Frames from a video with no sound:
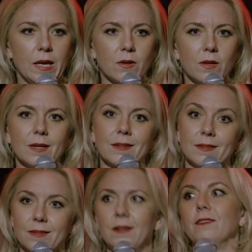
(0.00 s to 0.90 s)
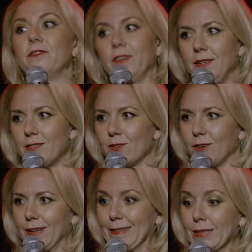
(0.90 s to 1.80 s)
And they're like, funny
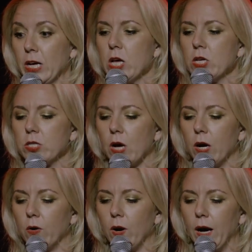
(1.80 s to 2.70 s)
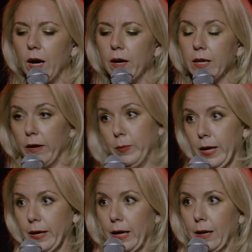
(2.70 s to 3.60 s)
story. So the
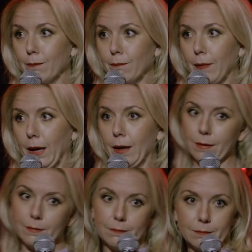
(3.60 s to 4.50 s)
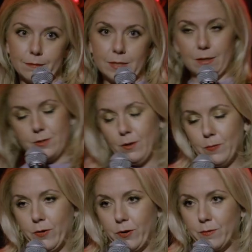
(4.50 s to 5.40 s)
FBI came and seized our
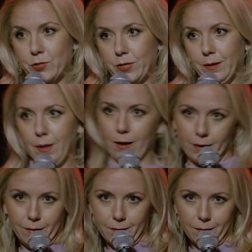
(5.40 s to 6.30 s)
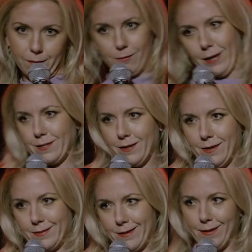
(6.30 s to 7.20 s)
poker machine and arrested
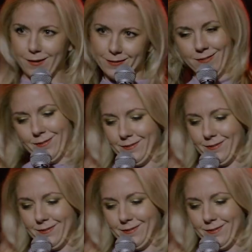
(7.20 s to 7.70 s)
us all.